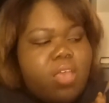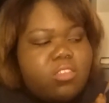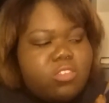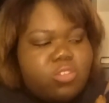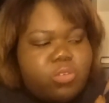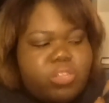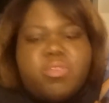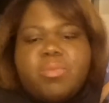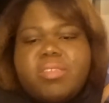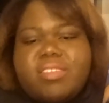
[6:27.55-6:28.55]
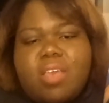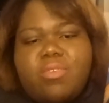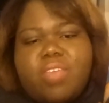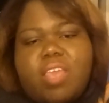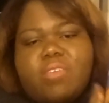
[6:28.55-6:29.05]
Stories from a
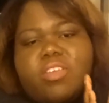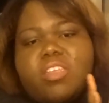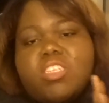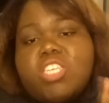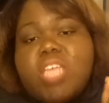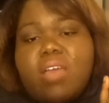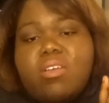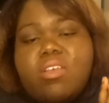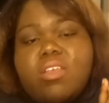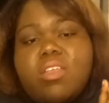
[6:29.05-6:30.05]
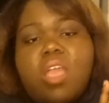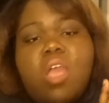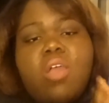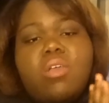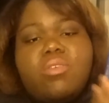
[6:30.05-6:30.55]
South African Childhood
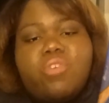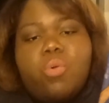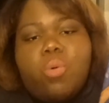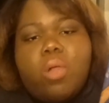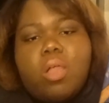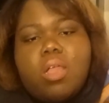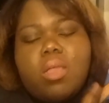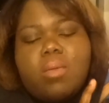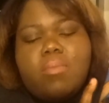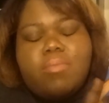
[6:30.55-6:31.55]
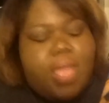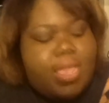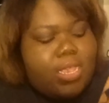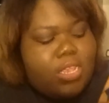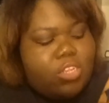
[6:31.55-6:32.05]
for
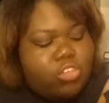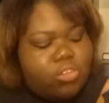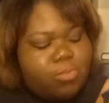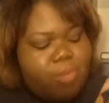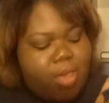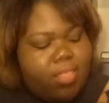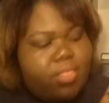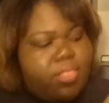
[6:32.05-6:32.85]
Black History Month.